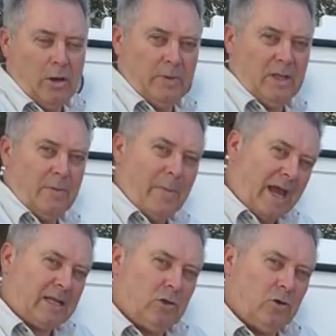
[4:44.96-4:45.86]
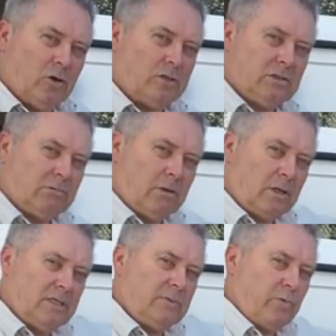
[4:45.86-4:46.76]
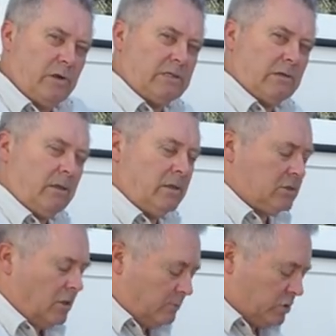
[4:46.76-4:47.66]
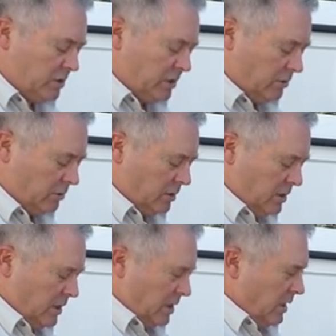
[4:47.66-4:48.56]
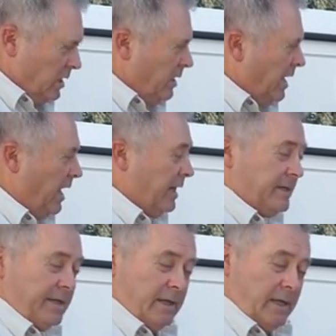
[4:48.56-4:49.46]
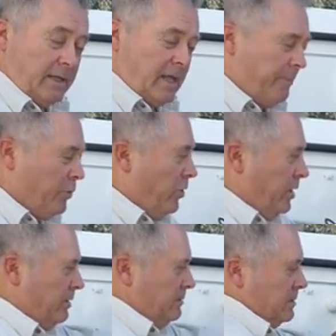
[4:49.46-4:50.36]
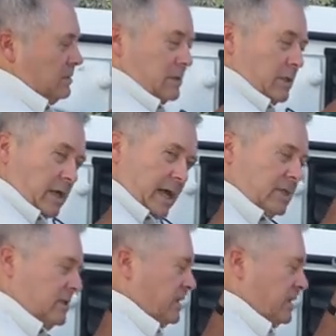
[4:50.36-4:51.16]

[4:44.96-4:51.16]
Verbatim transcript: opening the back door to release pressure on the top seal. And at that point, still as